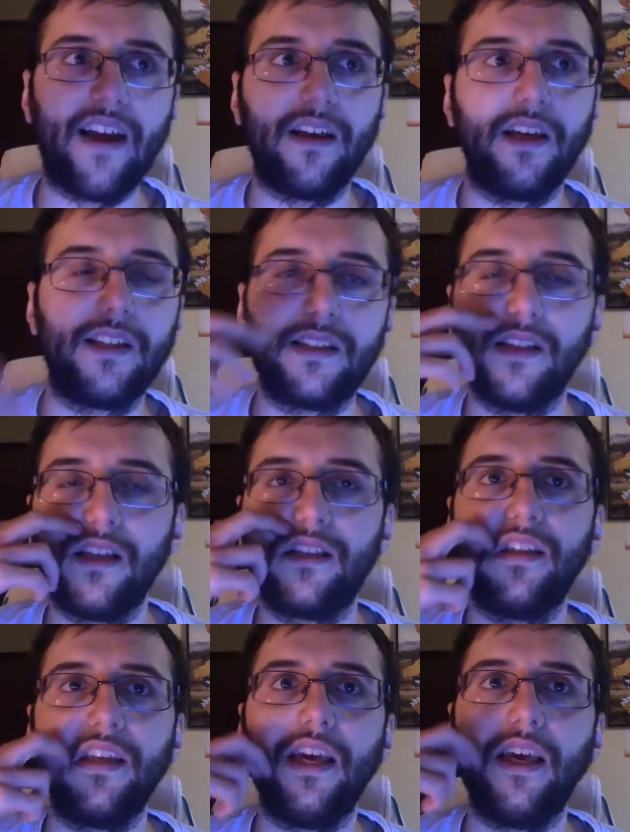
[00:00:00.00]
It's
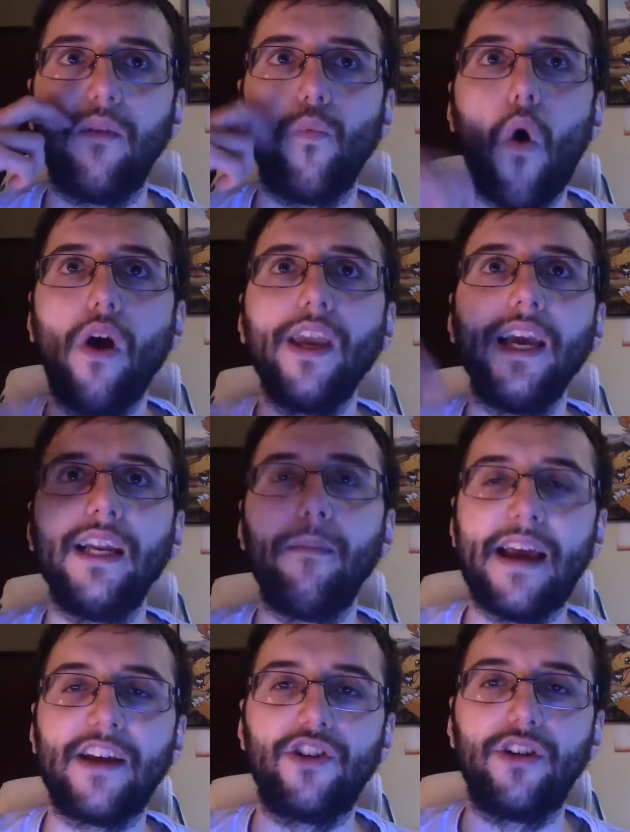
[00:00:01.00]
the walking
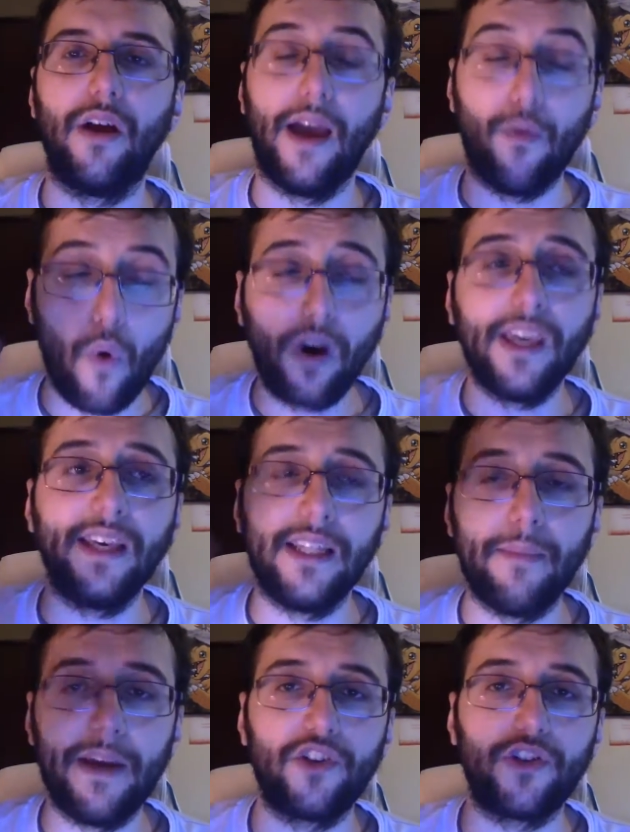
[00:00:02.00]

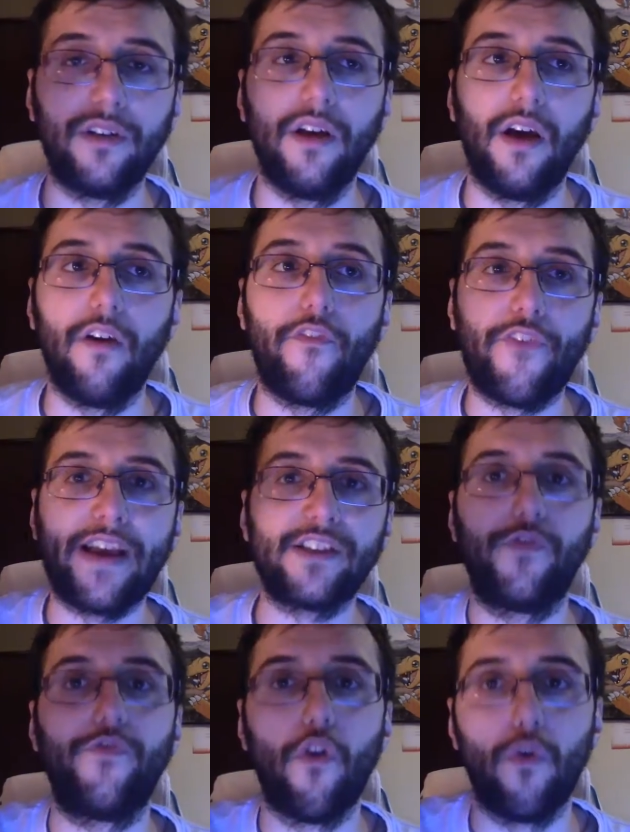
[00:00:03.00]
animation
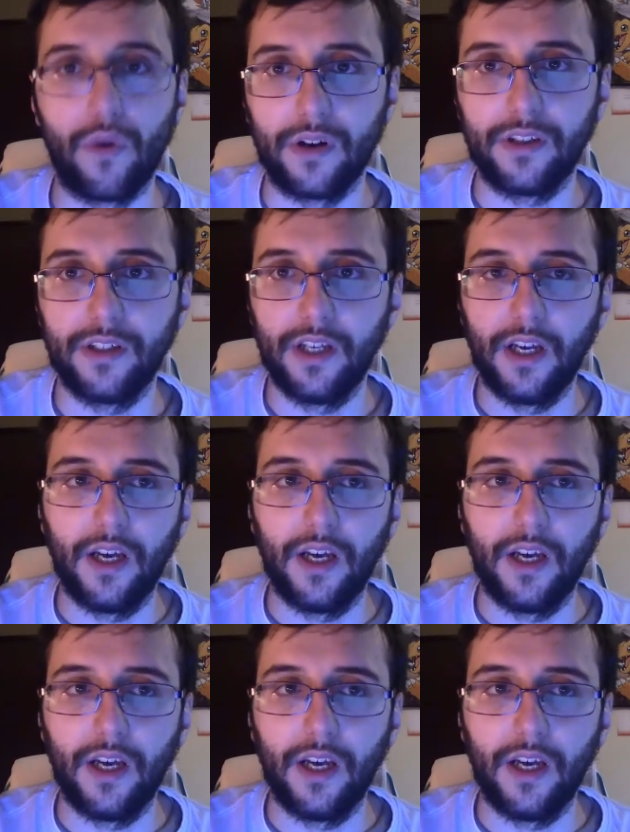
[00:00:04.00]
fast forward.